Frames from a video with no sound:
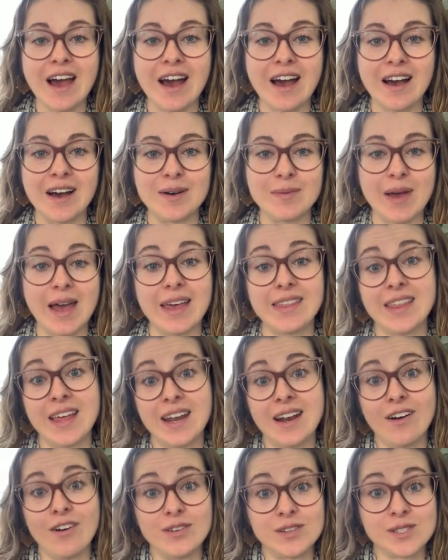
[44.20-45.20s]
um, and
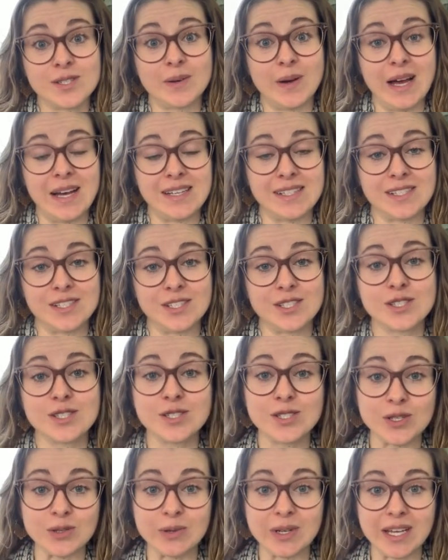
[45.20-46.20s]
then also as a
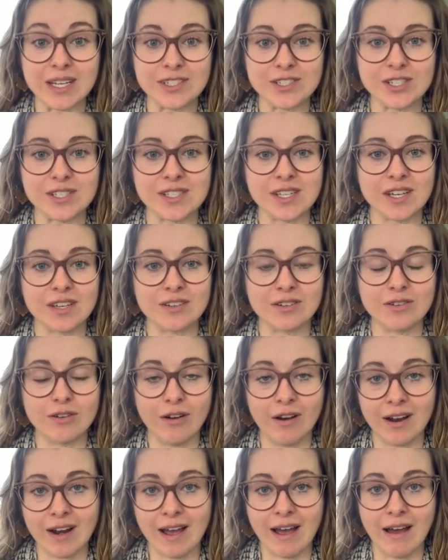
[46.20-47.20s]
student, just like
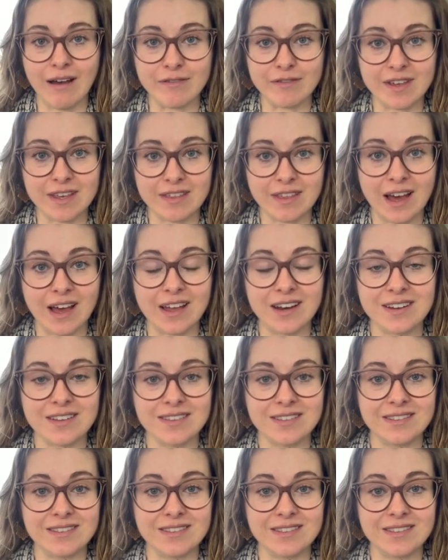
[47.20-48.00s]
not having that